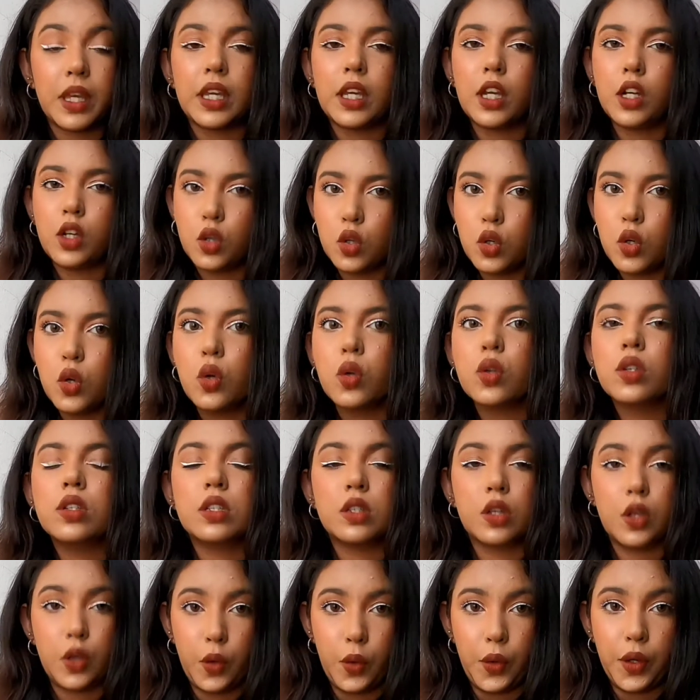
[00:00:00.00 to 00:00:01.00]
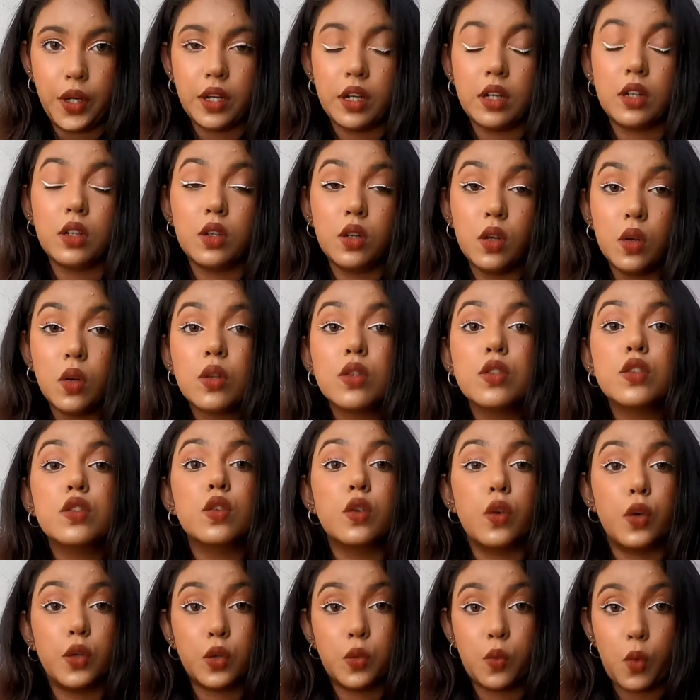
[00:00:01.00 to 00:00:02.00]
It looks good. It looks
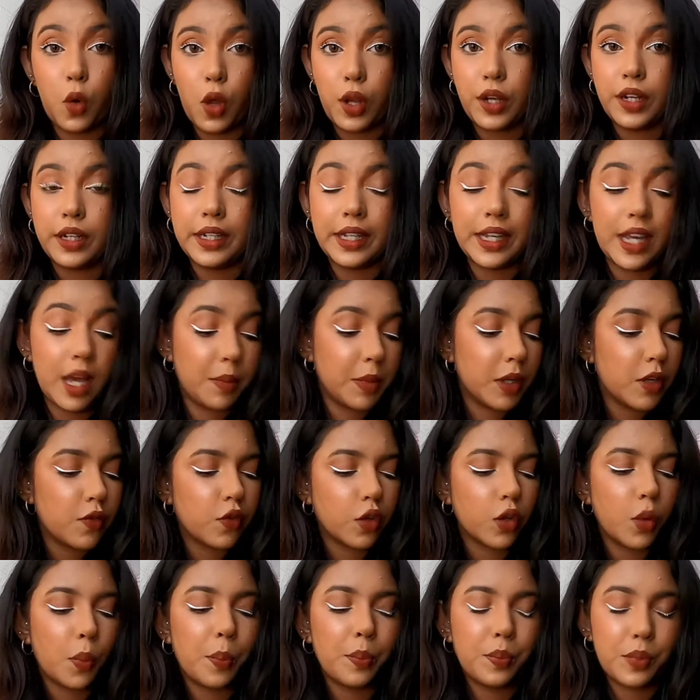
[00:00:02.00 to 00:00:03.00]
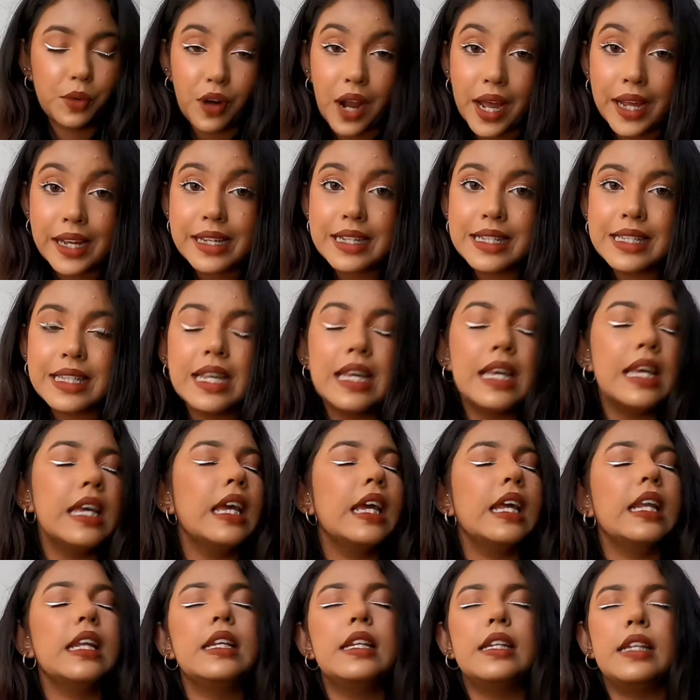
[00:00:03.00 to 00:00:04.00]
good quality. I mean, for the price,
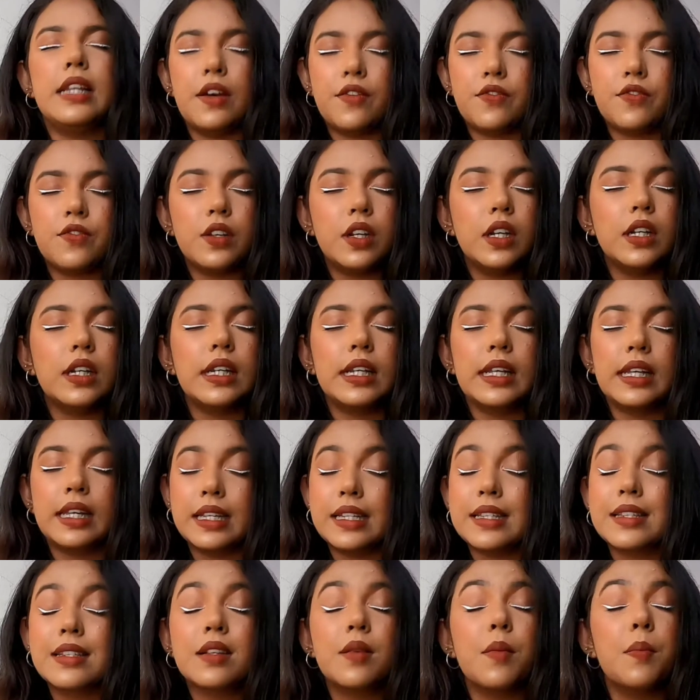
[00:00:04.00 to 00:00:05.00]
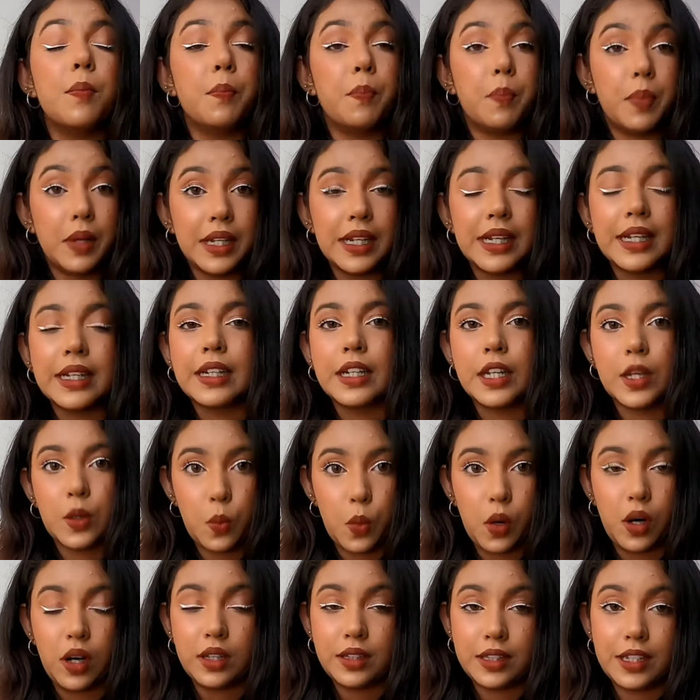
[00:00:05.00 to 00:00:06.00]
it definitely is completely
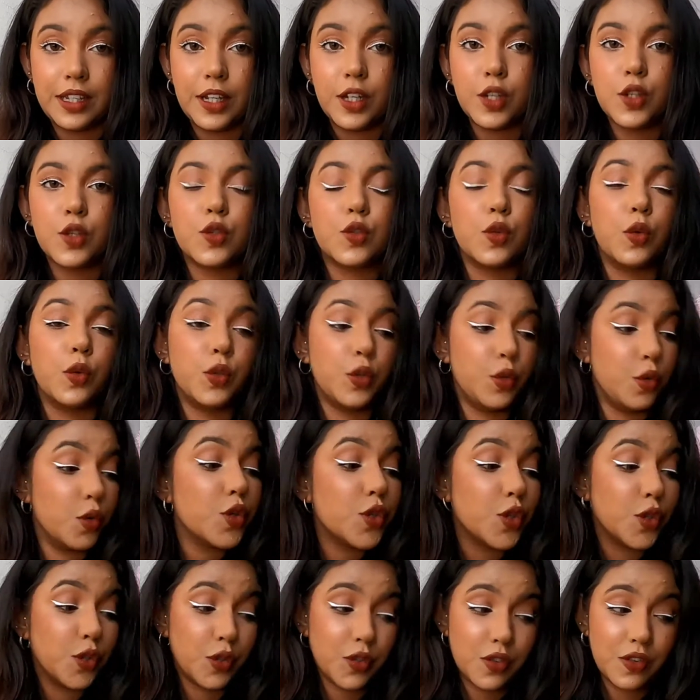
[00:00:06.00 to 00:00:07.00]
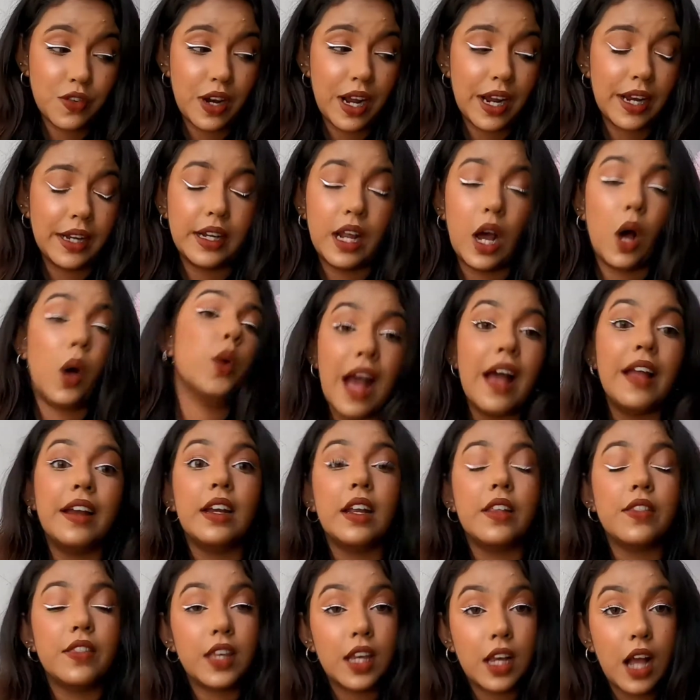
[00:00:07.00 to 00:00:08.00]
worth it. So you should try it out. And
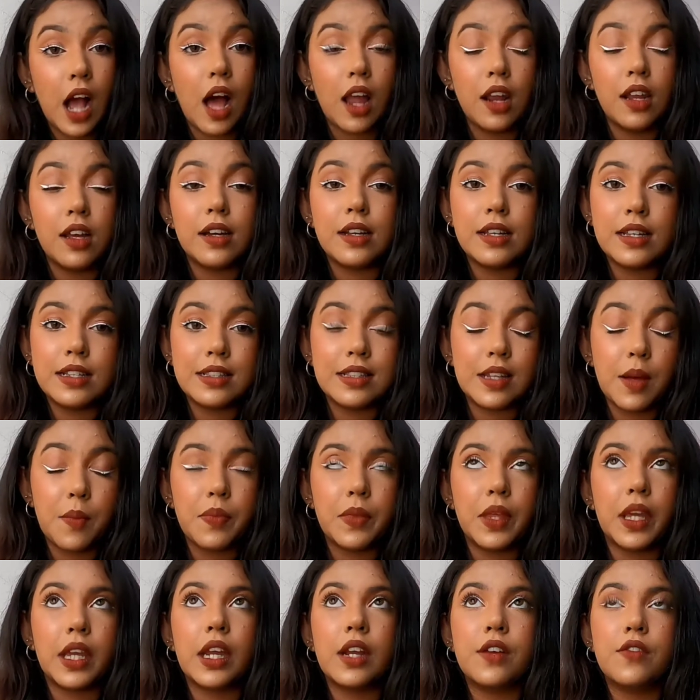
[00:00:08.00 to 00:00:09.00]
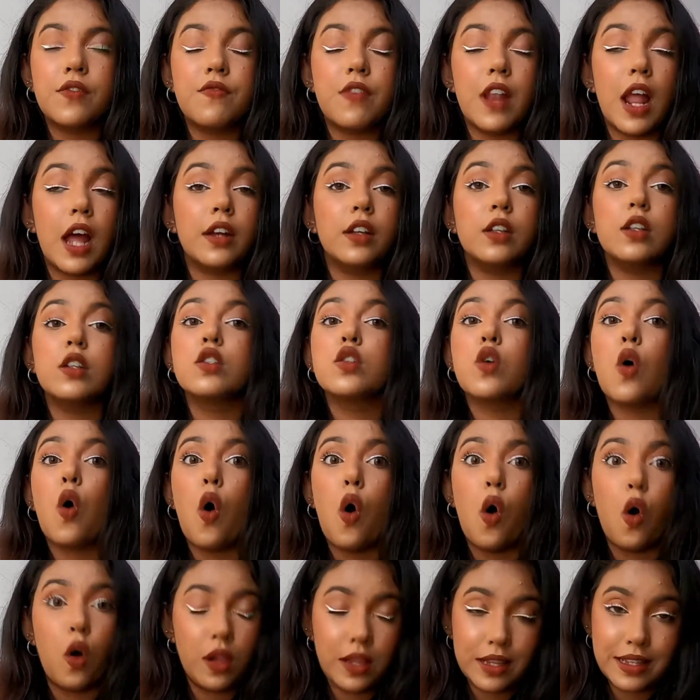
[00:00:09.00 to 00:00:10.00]
the color is something, it flatters
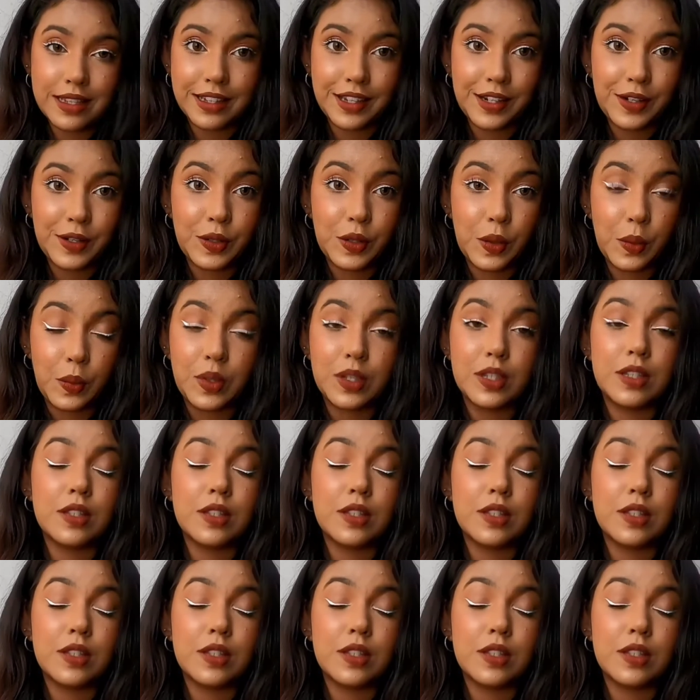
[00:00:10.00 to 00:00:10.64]
all skin tones.